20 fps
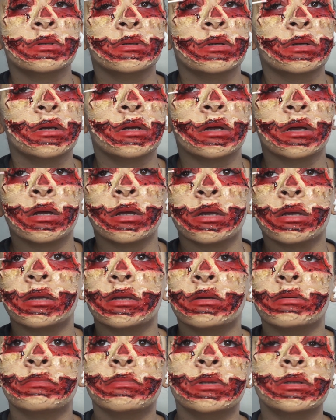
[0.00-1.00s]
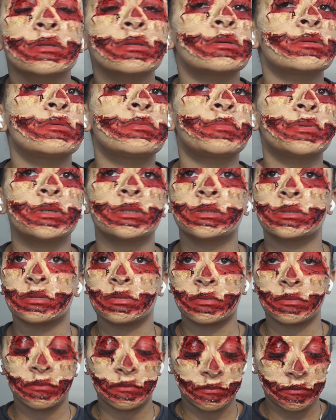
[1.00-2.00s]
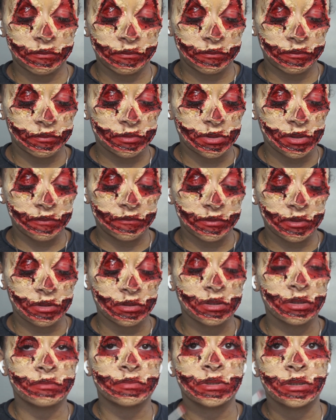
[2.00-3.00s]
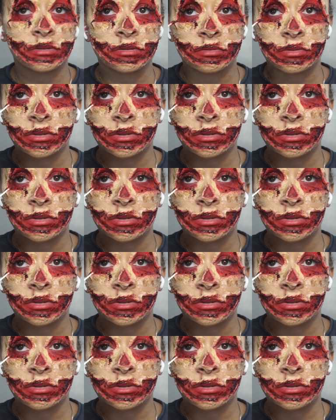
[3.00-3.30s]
I am a little piece of definitely obsessed with